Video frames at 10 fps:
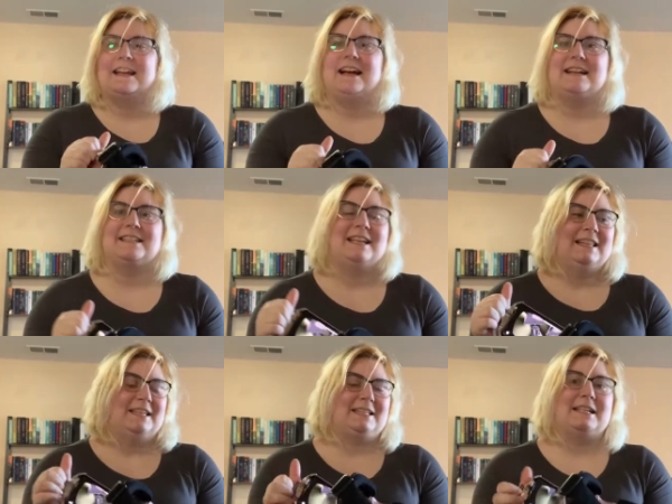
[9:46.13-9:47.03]
guys,
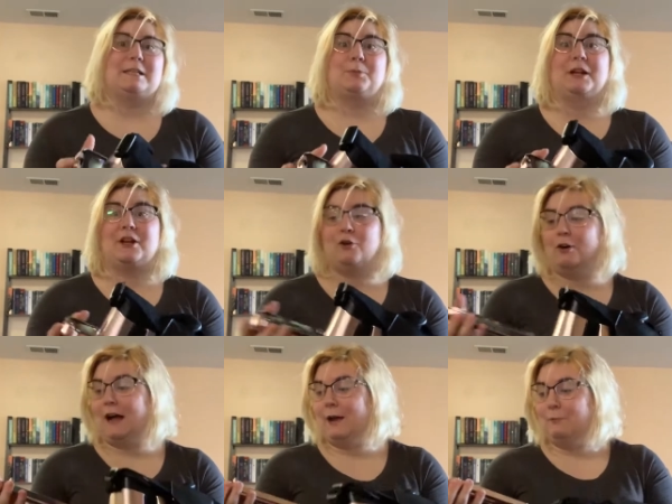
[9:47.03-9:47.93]
this thing's pretty cool.
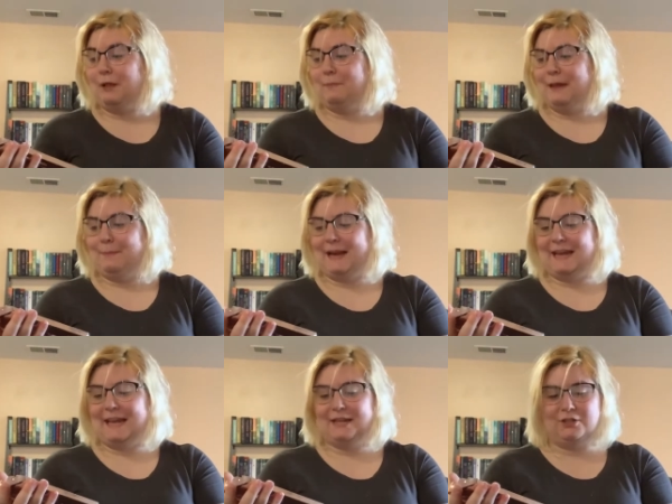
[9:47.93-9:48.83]
I will admit, but I
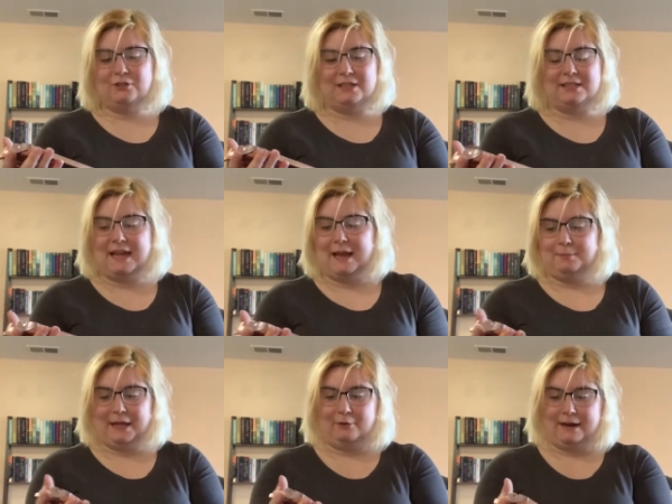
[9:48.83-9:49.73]
can't do this game
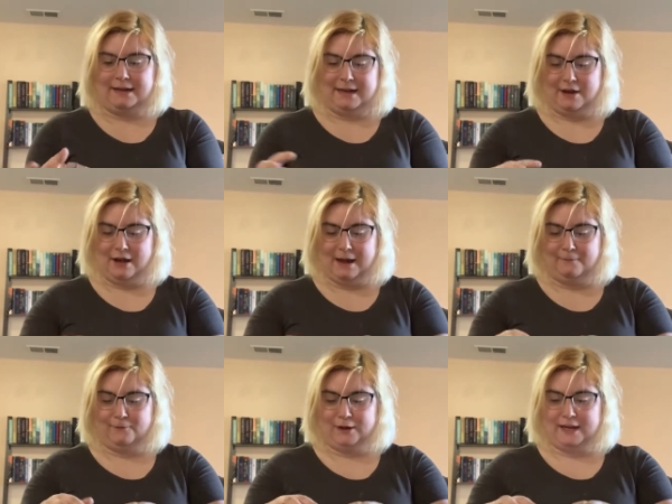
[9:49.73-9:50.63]
like right now.
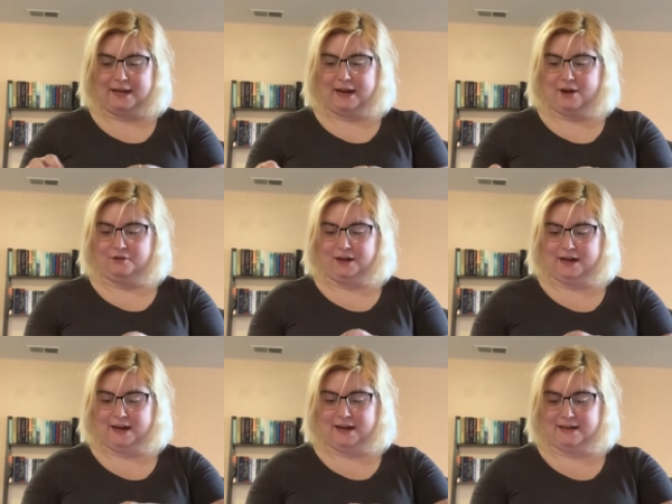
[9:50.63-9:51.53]
I'm freaking out.
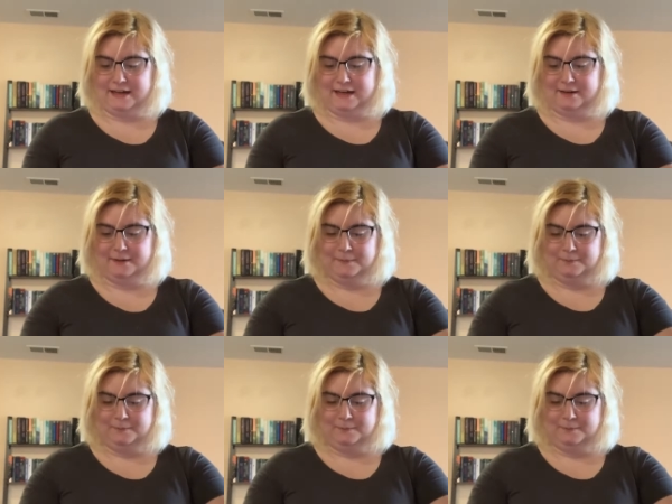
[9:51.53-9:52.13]
I, I need.